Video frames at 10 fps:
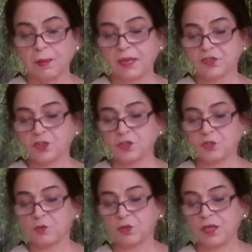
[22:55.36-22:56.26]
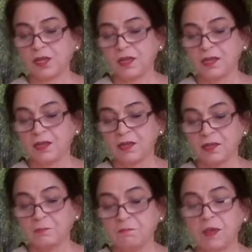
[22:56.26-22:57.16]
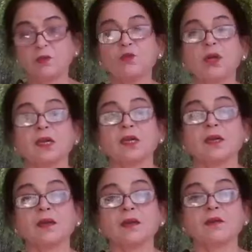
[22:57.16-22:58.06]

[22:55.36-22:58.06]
passes through the Merudanda,